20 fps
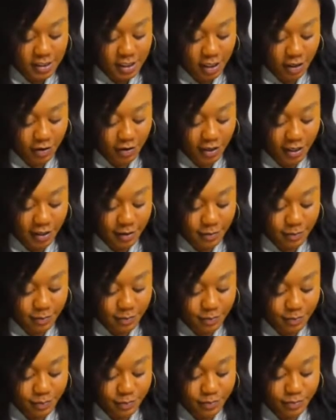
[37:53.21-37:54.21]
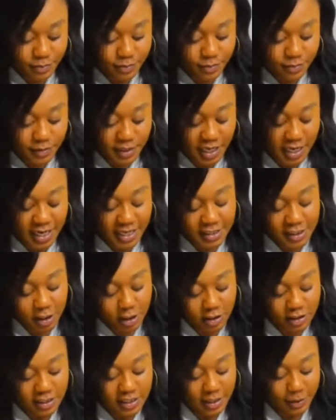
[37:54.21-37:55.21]
secret? Can I tell
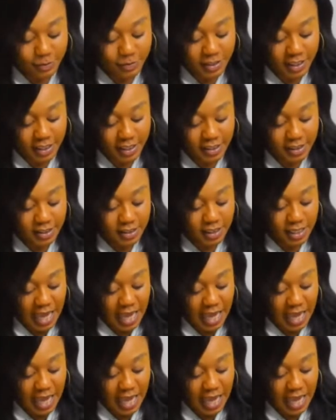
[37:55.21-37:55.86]
you something?